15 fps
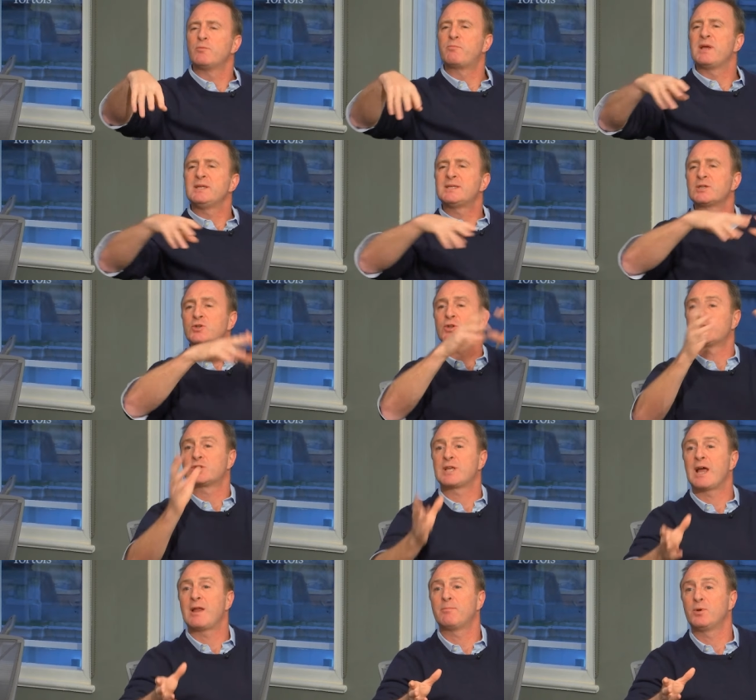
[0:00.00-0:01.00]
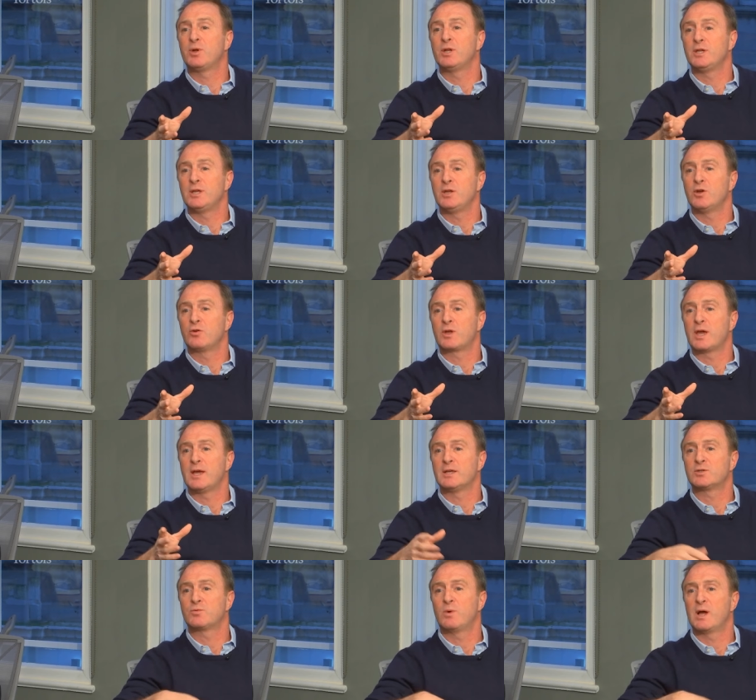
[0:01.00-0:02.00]
so the basic sort of San Bernardino
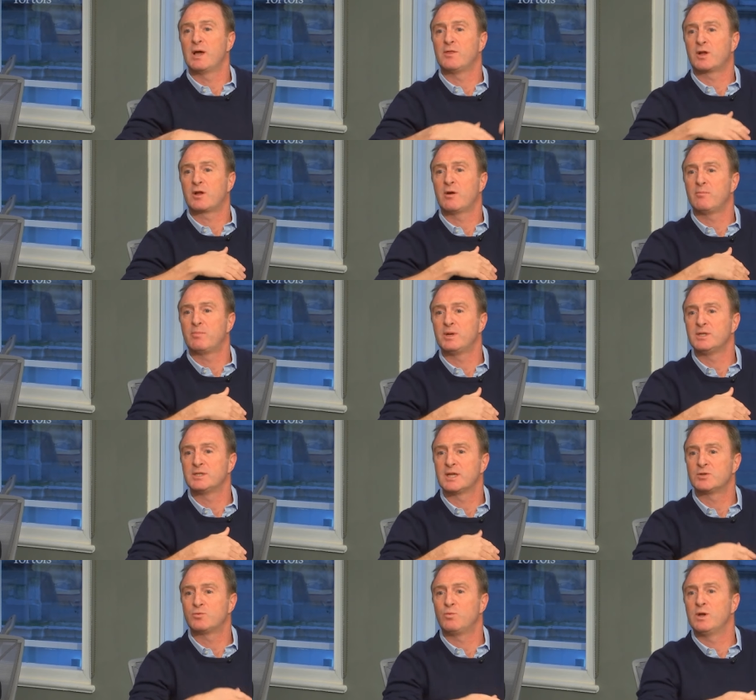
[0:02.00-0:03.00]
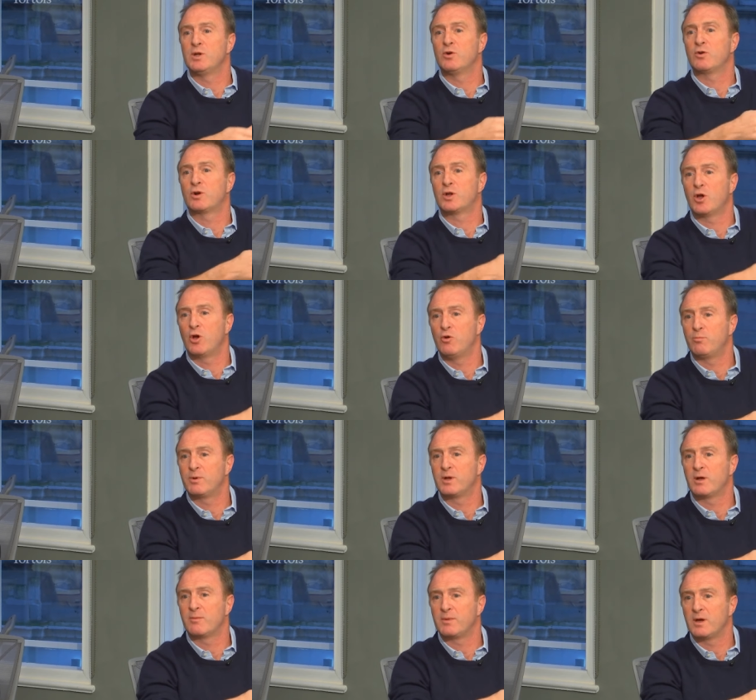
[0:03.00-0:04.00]
case where the company says we're not going to
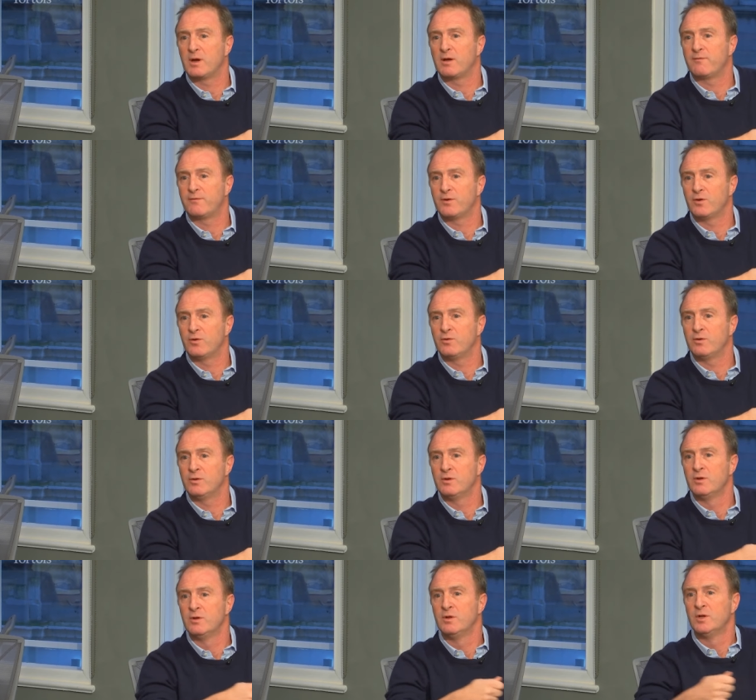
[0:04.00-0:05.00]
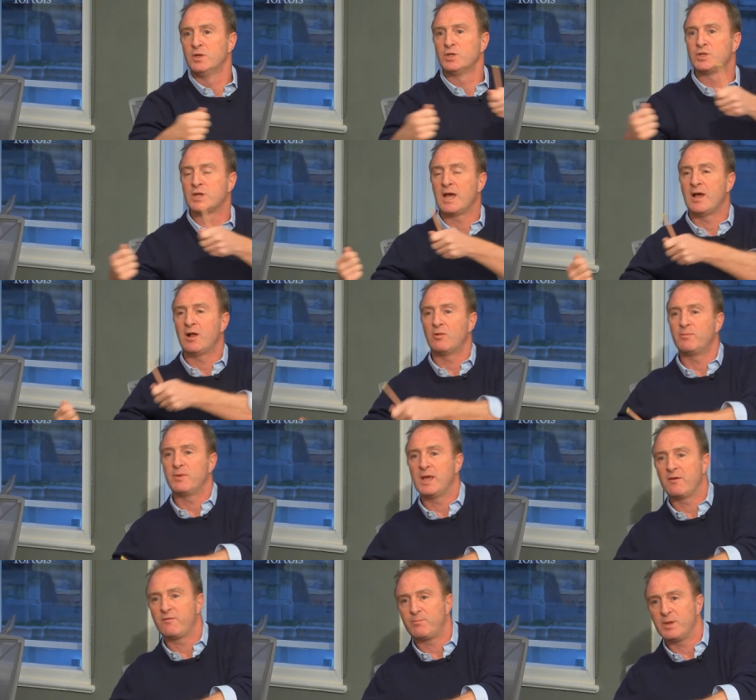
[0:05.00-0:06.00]
open up the iPhone to help
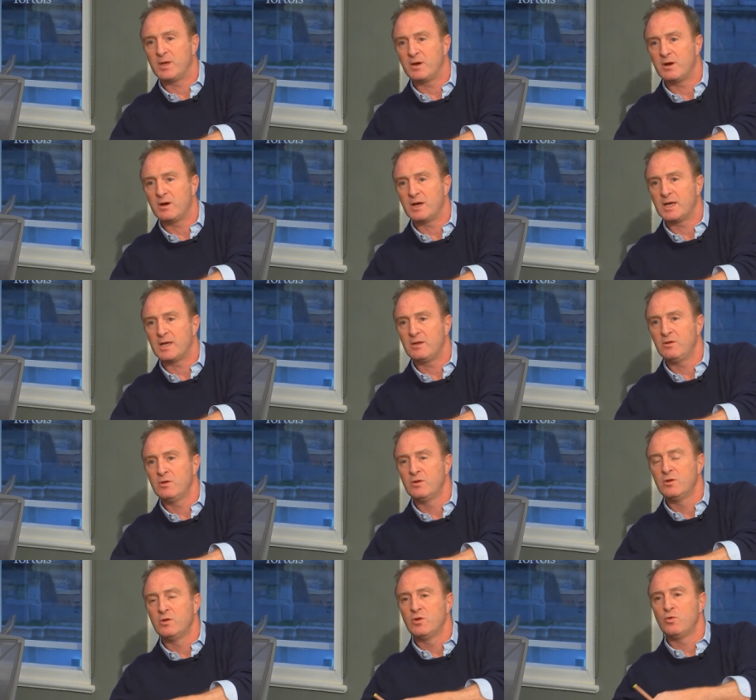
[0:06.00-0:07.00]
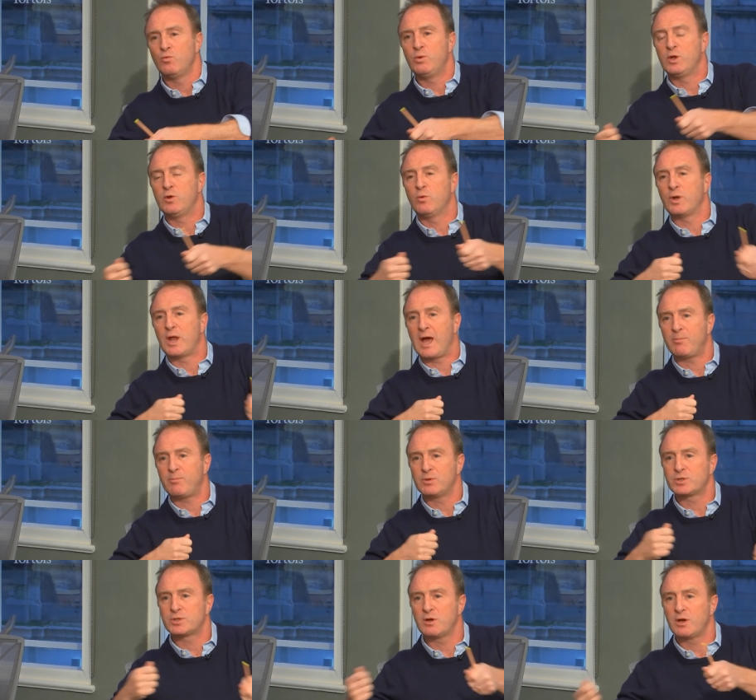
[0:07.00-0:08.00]
the FBI, were you on
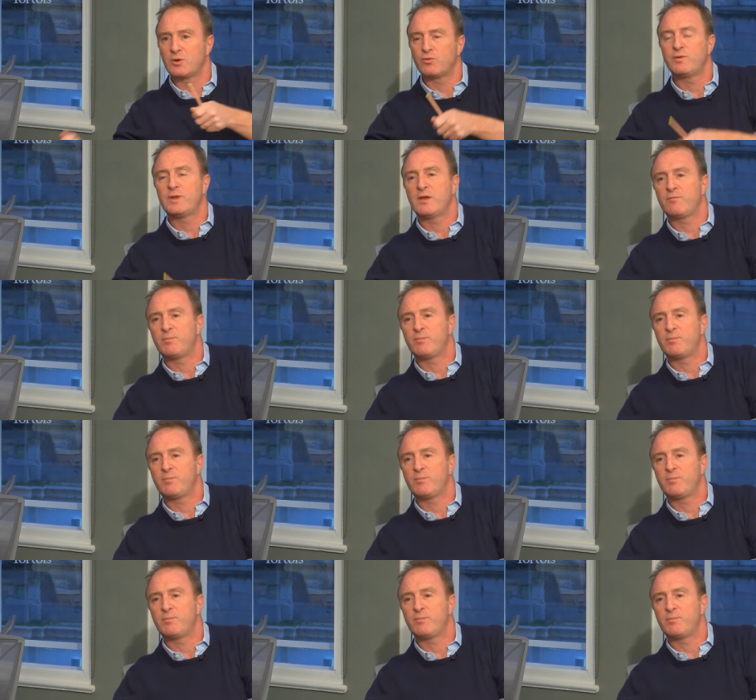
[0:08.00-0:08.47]
Apple's side or on the